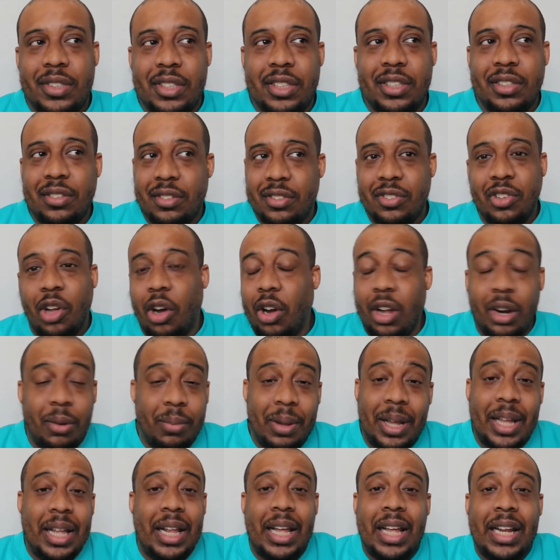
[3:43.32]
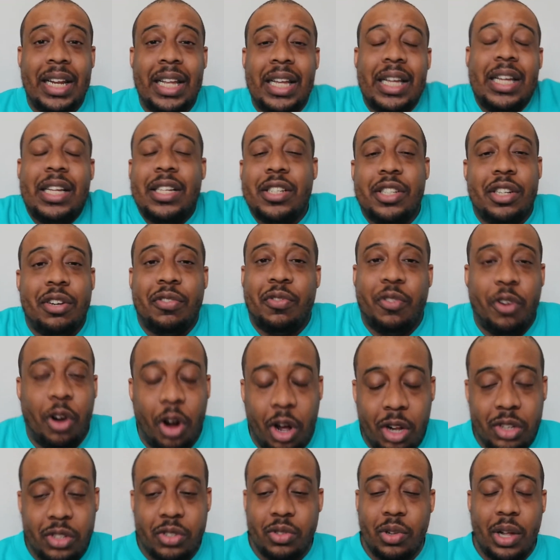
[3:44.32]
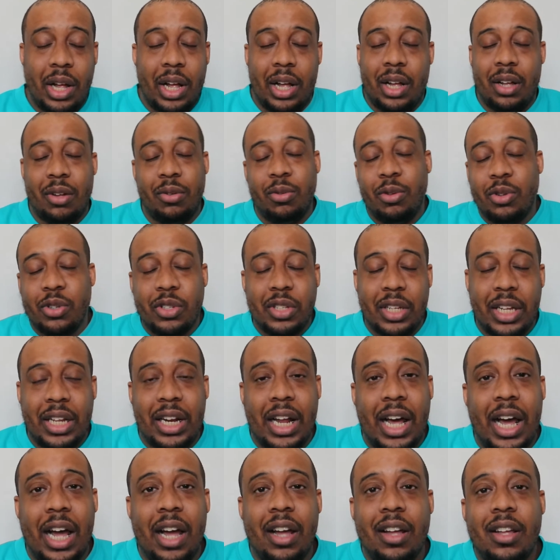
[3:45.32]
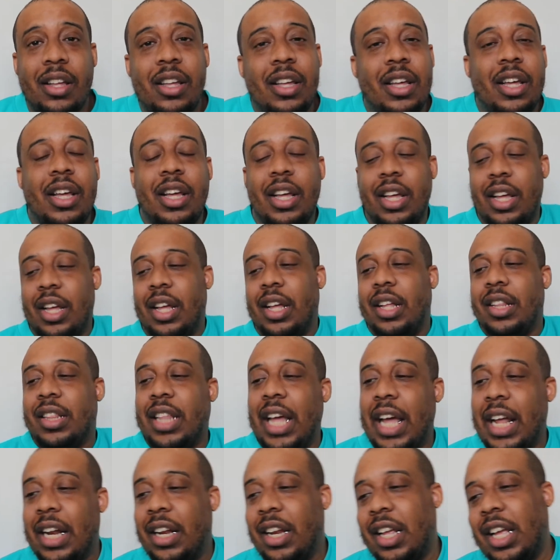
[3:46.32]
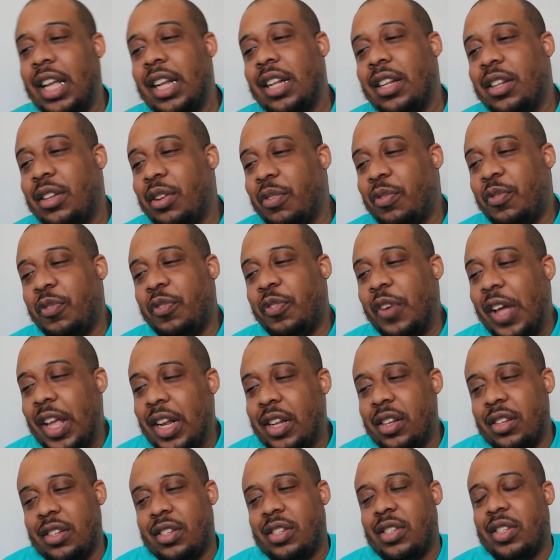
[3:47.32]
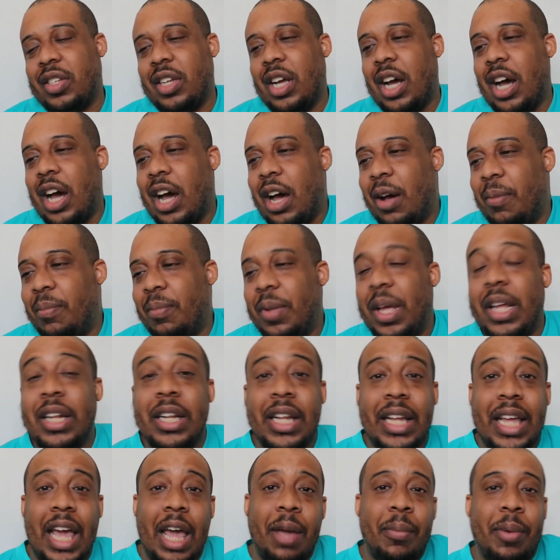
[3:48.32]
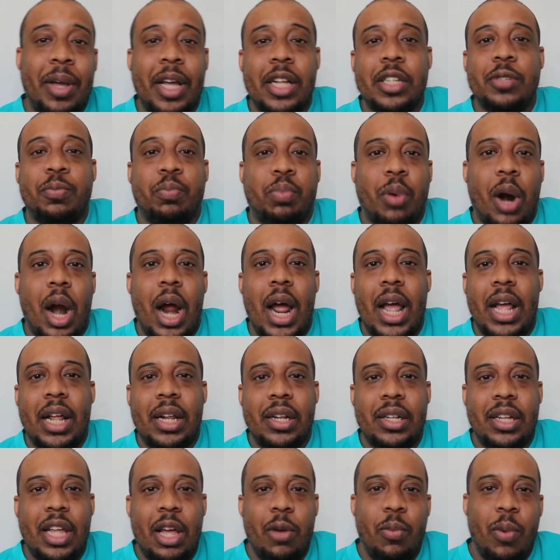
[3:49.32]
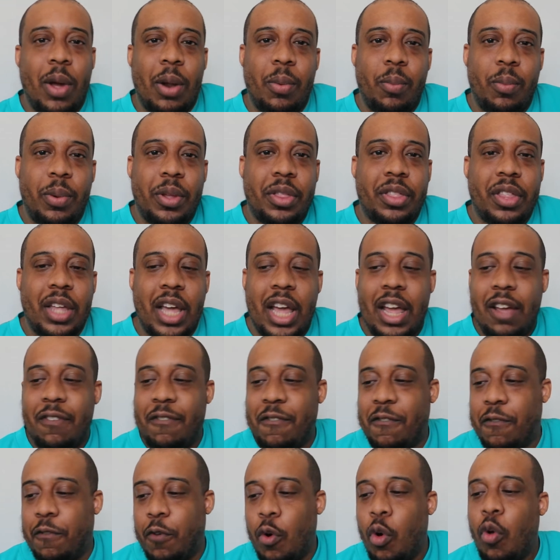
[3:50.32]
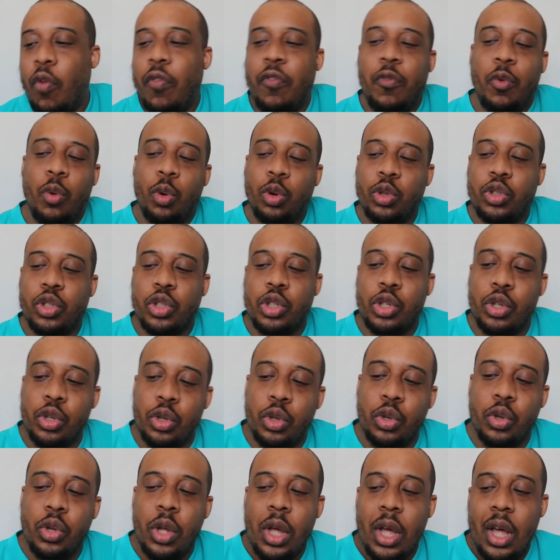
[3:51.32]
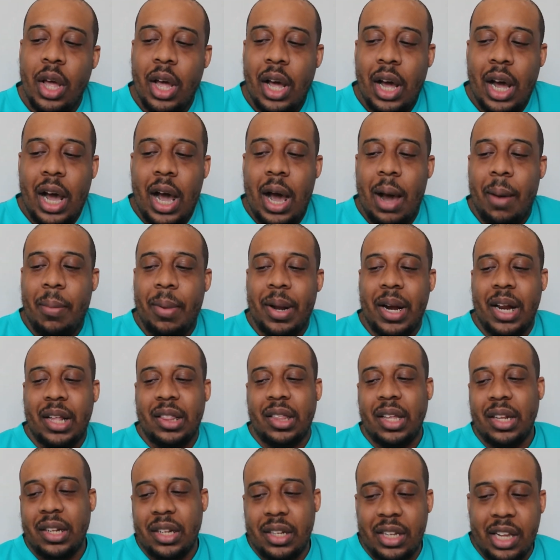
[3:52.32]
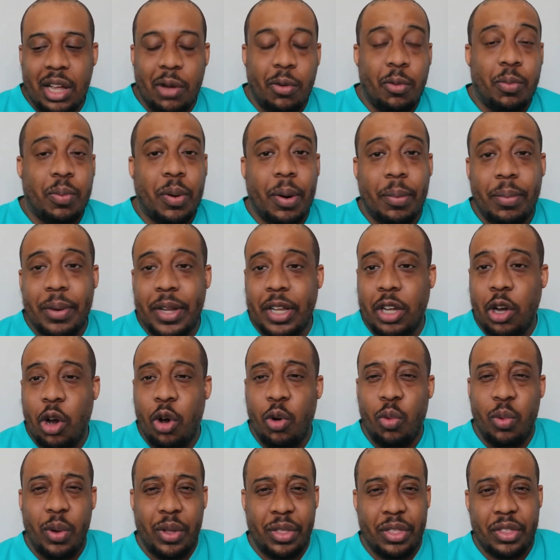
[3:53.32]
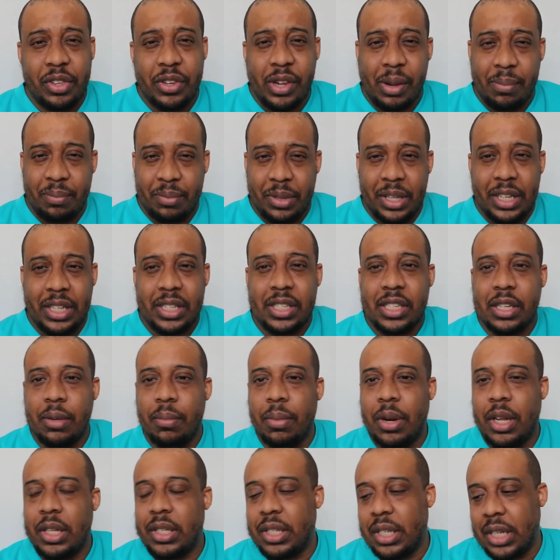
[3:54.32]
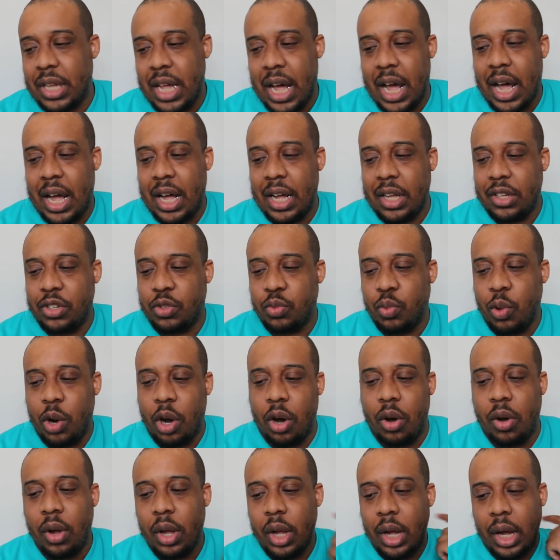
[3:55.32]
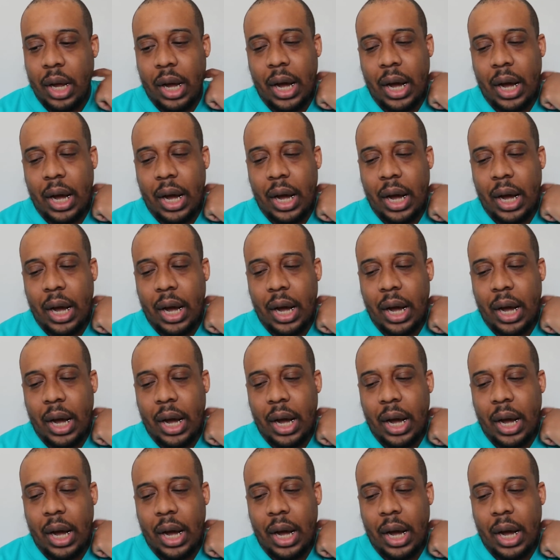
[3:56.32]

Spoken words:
it's not going to make it any easier for Arsenal, I will say that. Then in defence, in the game against Brighton, they went with a 4-4-2. And I think that they will probably go with something similar to that as well.